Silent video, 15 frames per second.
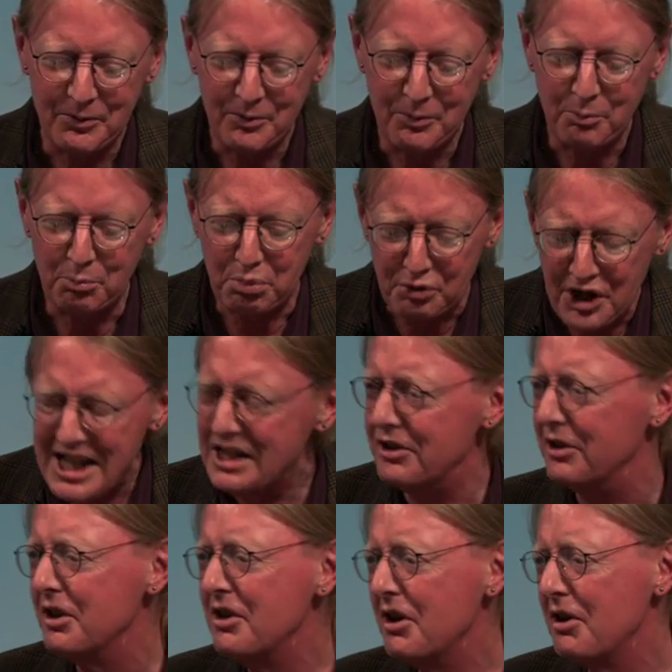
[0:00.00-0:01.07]

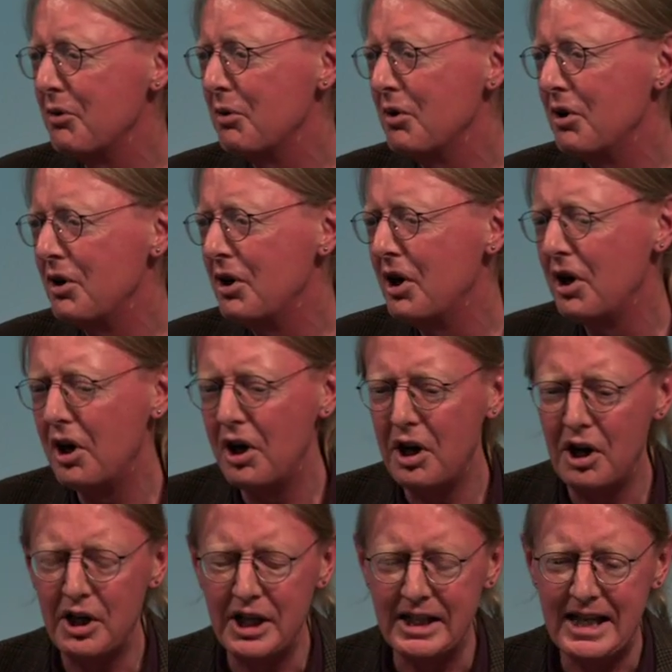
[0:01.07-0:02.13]
Britain in
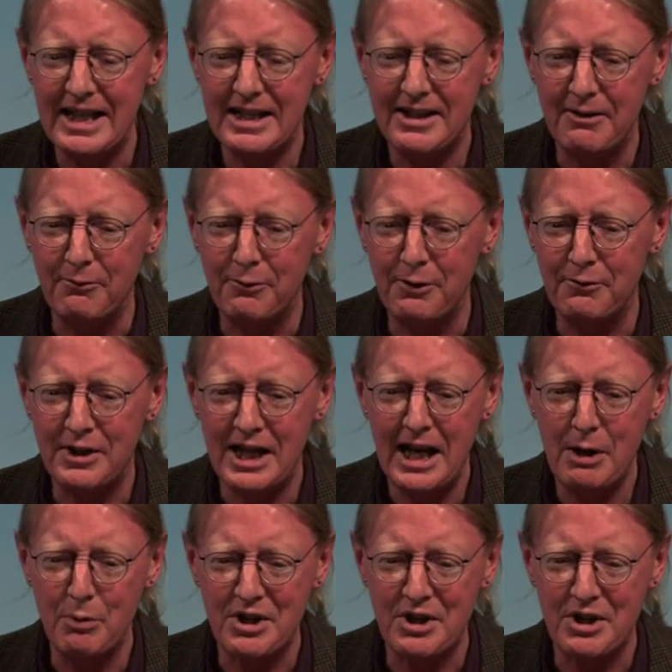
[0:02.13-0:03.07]
1858